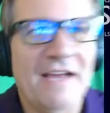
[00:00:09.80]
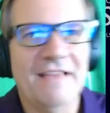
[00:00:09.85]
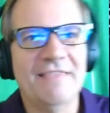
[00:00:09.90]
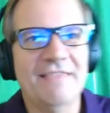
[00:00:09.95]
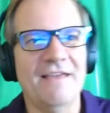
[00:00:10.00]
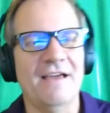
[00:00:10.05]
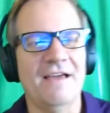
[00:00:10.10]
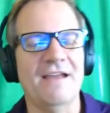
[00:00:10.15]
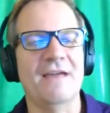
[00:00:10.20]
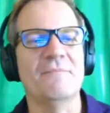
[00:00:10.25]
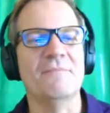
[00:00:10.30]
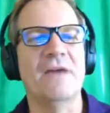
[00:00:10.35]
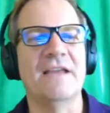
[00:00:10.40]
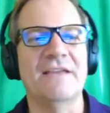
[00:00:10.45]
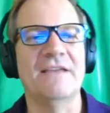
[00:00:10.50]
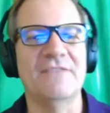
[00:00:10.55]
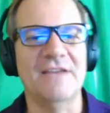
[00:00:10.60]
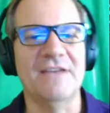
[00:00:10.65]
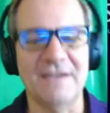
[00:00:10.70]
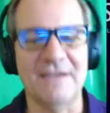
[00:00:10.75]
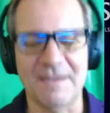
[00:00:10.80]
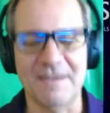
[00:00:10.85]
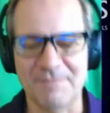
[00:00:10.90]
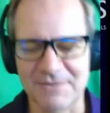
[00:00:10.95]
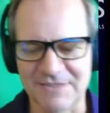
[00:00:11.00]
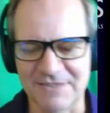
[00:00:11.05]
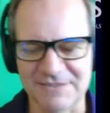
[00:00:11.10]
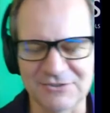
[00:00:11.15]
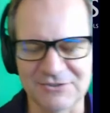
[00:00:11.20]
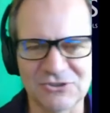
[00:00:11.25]
I thought I might even end up a
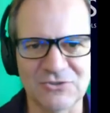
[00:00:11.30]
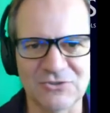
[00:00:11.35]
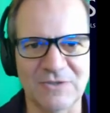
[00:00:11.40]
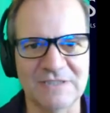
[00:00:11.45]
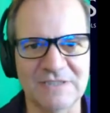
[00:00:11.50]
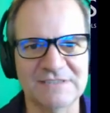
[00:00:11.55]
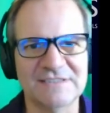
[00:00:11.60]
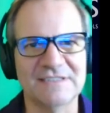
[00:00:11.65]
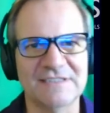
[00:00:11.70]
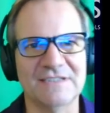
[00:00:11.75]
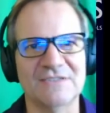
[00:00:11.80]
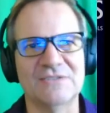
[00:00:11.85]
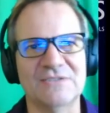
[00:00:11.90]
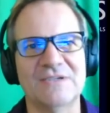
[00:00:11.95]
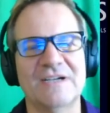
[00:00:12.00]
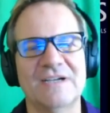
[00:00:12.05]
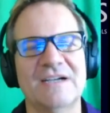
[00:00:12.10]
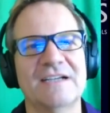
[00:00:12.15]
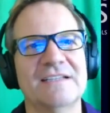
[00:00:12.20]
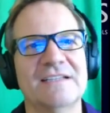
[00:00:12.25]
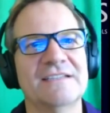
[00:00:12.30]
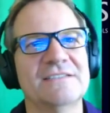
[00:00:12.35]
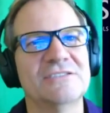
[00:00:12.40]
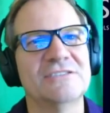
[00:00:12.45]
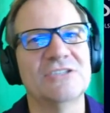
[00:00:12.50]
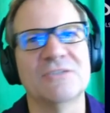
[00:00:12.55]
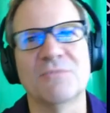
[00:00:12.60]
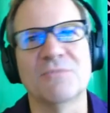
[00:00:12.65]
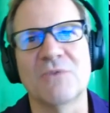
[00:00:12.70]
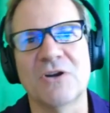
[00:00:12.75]
little short. So this
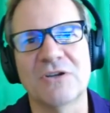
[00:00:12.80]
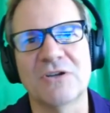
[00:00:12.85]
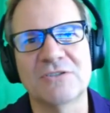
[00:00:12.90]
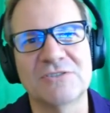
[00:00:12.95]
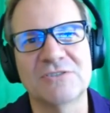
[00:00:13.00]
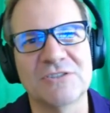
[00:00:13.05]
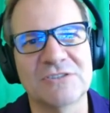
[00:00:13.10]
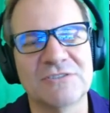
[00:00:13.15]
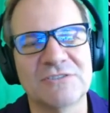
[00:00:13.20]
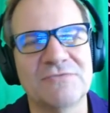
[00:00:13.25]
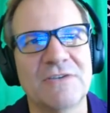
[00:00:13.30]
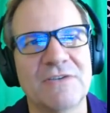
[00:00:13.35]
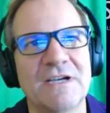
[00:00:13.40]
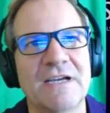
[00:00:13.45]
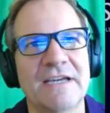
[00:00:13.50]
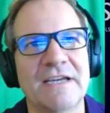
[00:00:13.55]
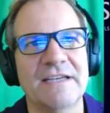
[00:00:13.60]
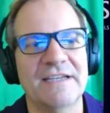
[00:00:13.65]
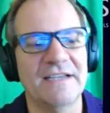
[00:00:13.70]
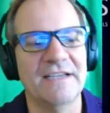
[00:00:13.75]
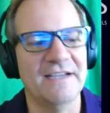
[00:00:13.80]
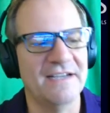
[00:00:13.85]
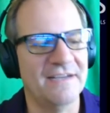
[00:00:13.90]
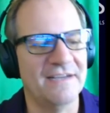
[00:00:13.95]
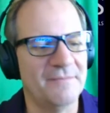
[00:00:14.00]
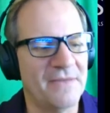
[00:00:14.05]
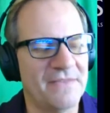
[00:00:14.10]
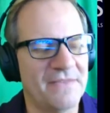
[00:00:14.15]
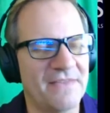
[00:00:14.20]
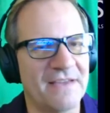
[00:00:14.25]
should work just fine.
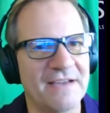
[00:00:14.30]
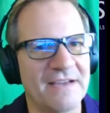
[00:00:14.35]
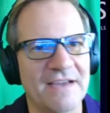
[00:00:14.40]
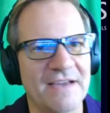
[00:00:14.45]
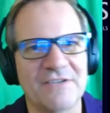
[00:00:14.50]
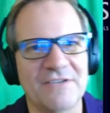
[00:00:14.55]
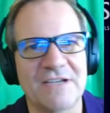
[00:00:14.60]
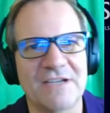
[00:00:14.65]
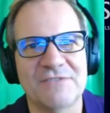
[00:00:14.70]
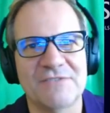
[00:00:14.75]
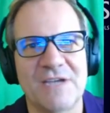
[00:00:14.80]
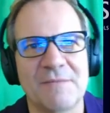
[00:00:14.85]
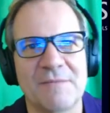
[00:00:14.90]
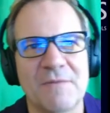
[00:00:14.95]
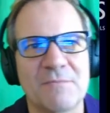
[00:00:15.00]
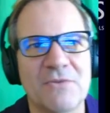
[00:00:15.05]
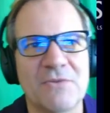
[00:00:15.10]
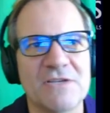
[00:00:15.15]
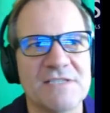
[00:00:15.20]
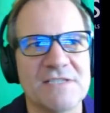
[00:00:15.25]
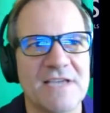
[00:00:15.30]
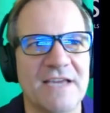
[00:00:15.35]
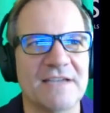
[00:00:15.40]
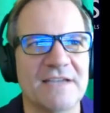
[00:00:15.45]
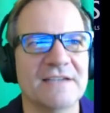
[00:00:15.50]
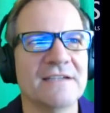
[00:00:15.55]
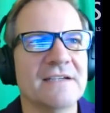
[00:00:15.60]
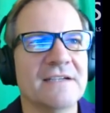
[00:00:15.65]
I think I have enough time to present.